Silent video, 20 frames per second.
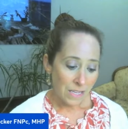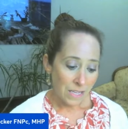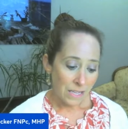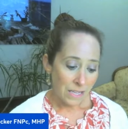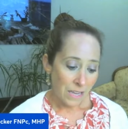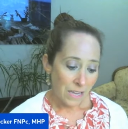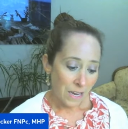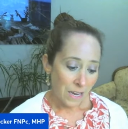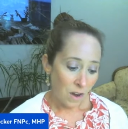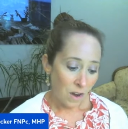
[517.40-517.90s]

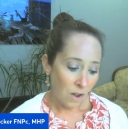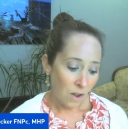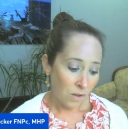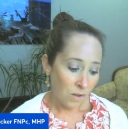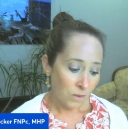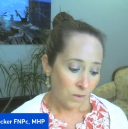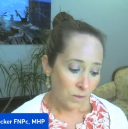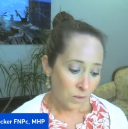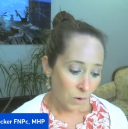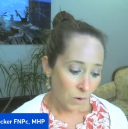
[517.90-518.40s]
They
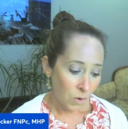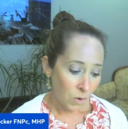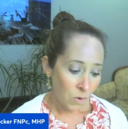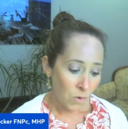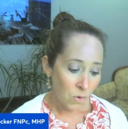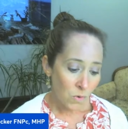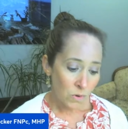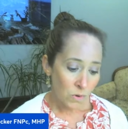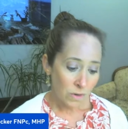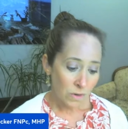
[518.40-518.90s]

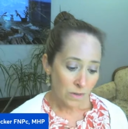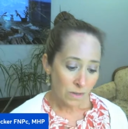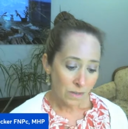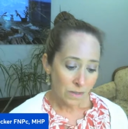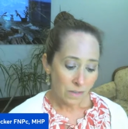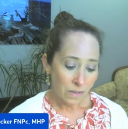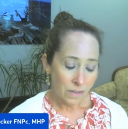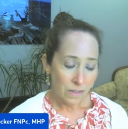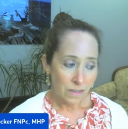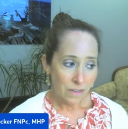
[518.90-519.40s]
also
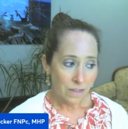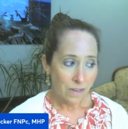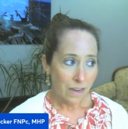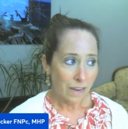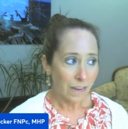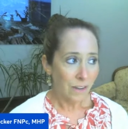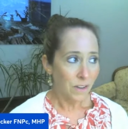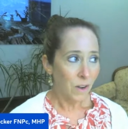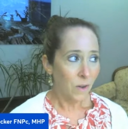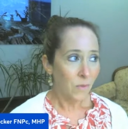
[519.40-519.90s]

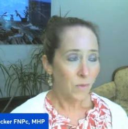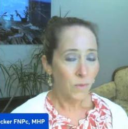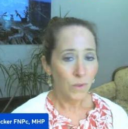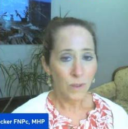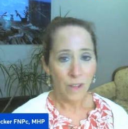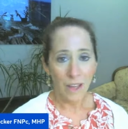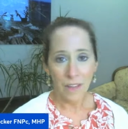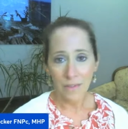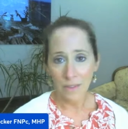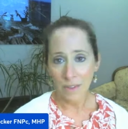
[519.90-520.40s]
cannot rule
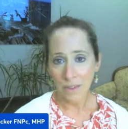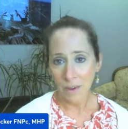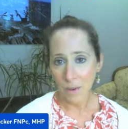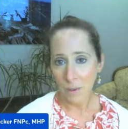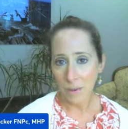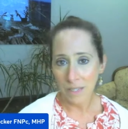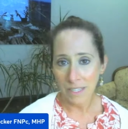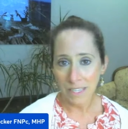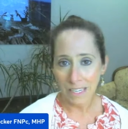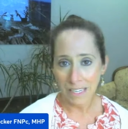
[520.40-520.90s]
out that there
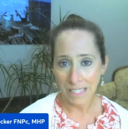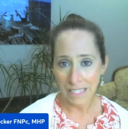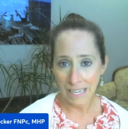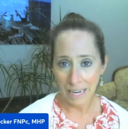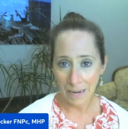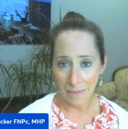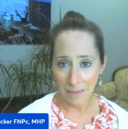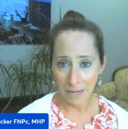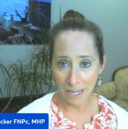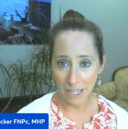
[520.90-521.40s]
wasn't
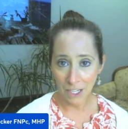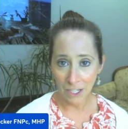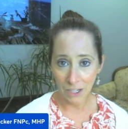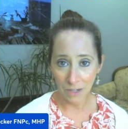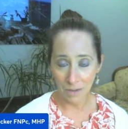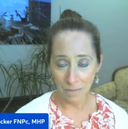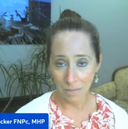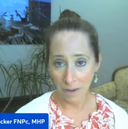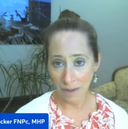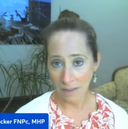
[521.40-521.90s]

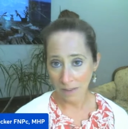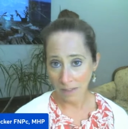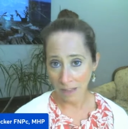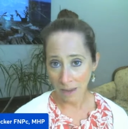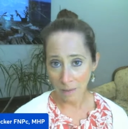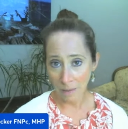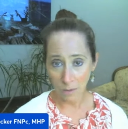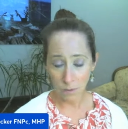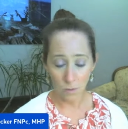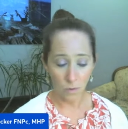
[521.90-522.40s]
contamination by the
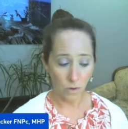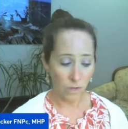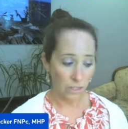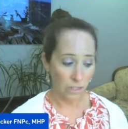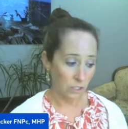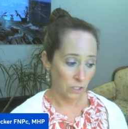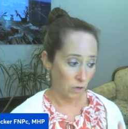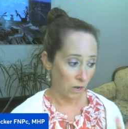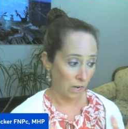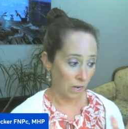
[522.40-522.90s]
laboratory. They
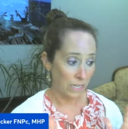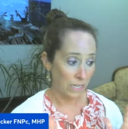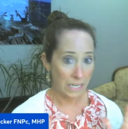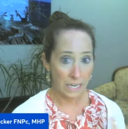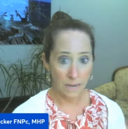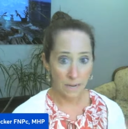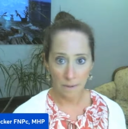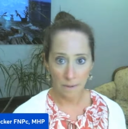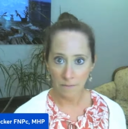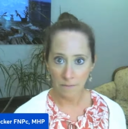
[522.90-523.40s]
tried to
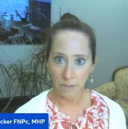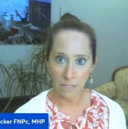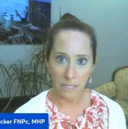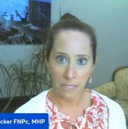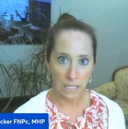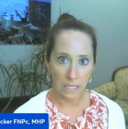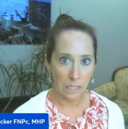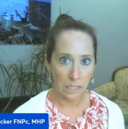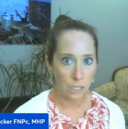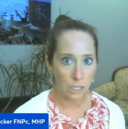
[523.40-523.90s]
keep
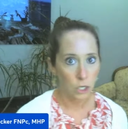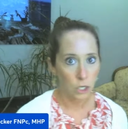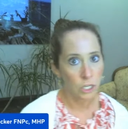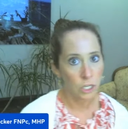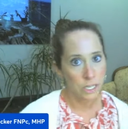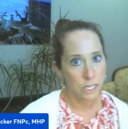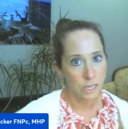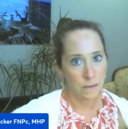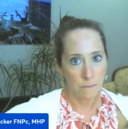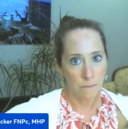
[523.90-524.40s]
everything clear and
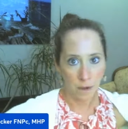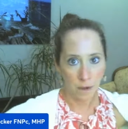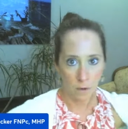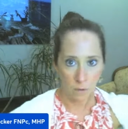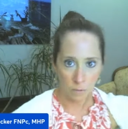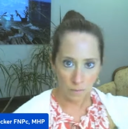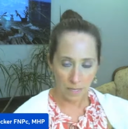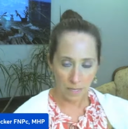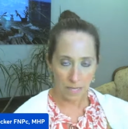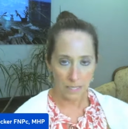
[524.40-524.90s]
keep
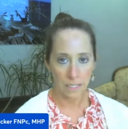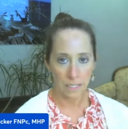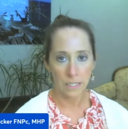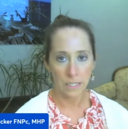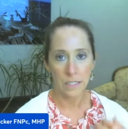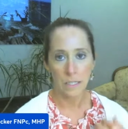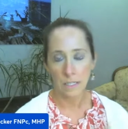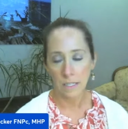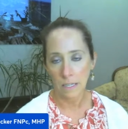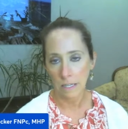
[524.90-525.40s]
microplastics
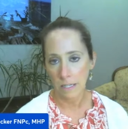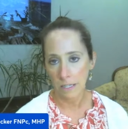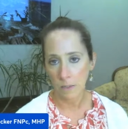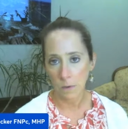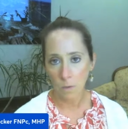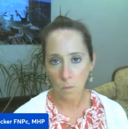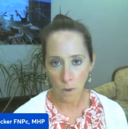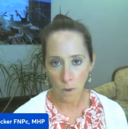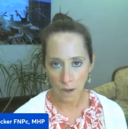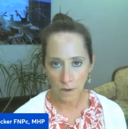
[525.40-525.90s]
and things
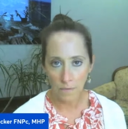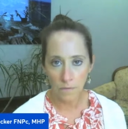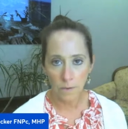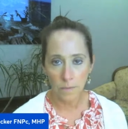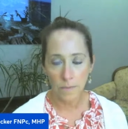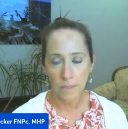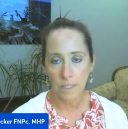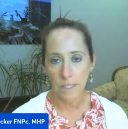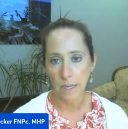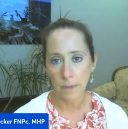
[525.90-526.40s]
away from
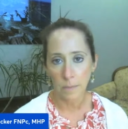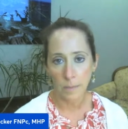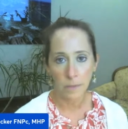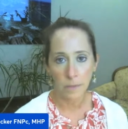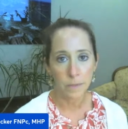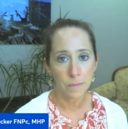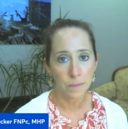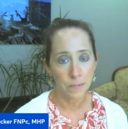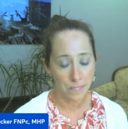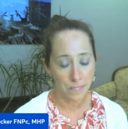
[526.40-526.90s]
the
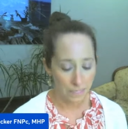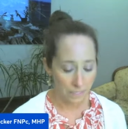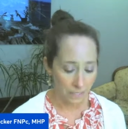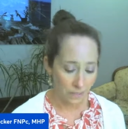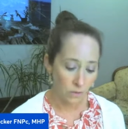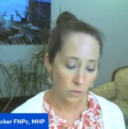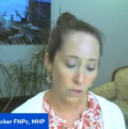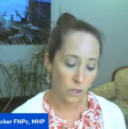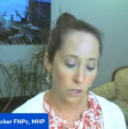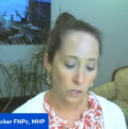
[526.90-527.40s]
samples, but they said
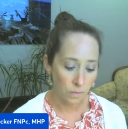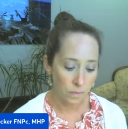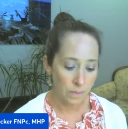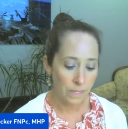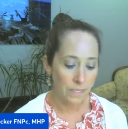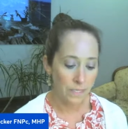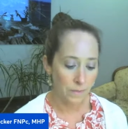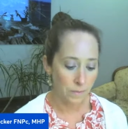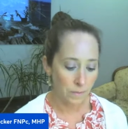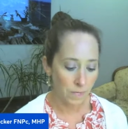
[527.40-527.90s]
there could be
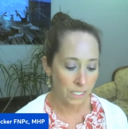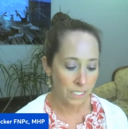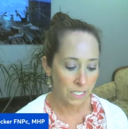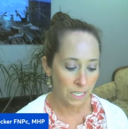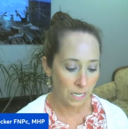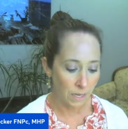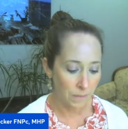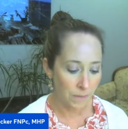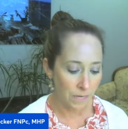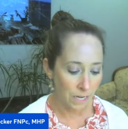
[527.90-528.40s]
some
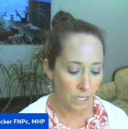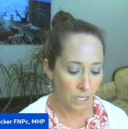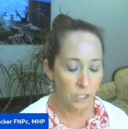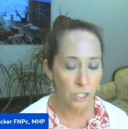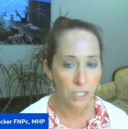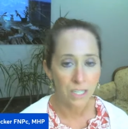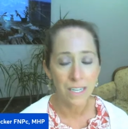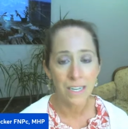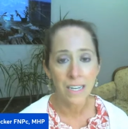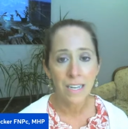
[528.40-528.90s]

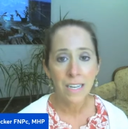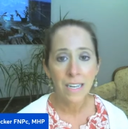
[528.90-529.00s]
contamination.